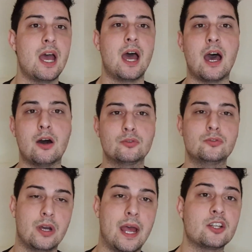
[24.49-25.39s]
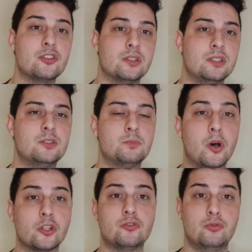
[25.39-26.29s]
how to actually
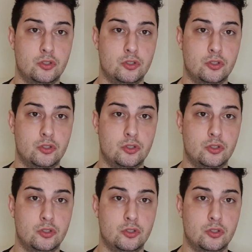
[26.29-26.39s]
spot